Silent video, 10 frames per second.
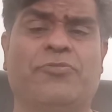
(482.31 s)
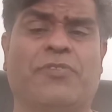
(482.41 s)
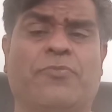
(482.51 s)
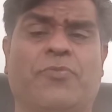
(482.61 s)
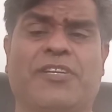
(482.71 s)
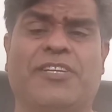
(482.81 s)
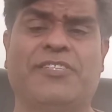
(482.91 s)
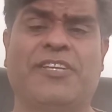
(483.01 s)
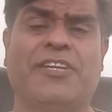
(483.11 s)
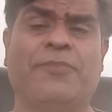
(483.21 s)
You can work
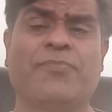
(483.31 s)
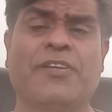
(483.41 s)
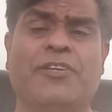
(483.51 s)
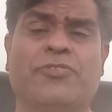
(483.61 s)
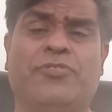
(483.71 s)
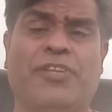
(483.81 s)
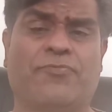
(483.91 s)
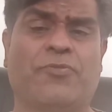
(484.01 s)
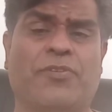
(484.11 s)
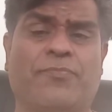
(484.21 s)
easily.
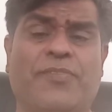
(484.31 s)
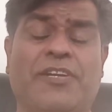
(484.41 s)
Therefore,